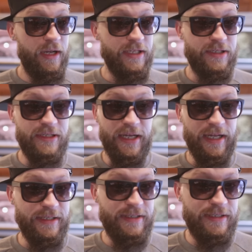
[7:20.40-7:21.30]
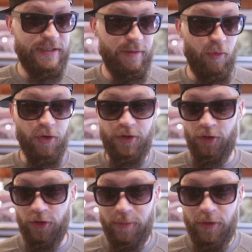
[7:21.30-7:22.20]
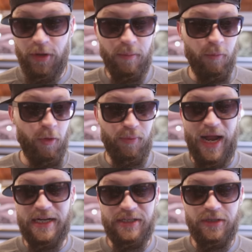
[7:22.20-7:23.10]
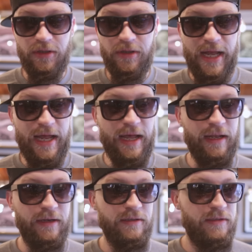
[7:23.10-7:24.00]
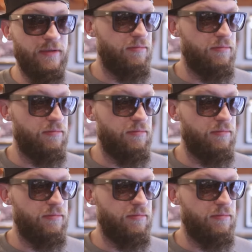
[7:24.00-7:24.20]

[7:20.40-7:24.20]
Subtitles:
It's more durable, more practical, and